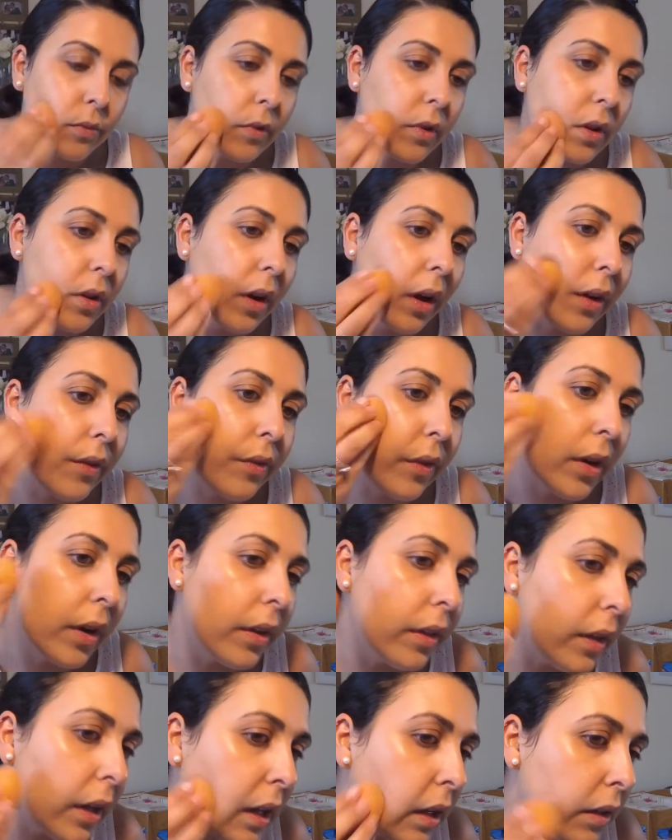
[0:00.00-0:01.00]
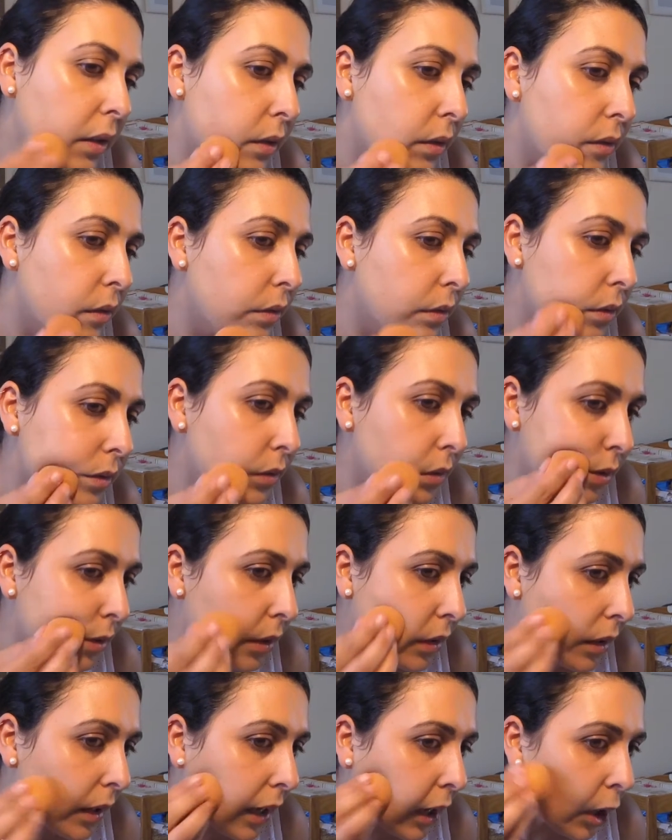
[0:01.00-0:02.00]
and I find that
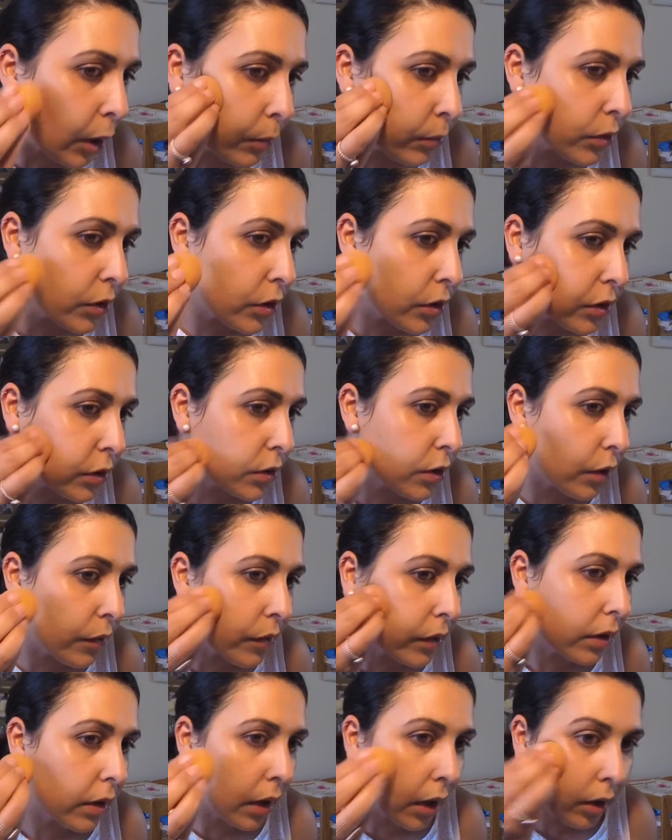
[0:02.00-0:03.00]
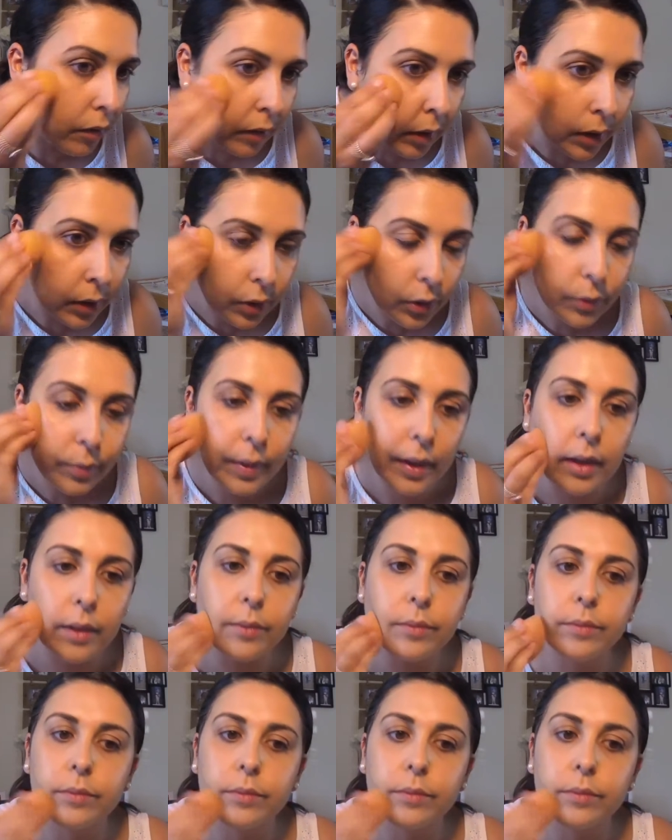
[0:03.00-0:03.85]
kind of helps just dissolve the colour a little bit.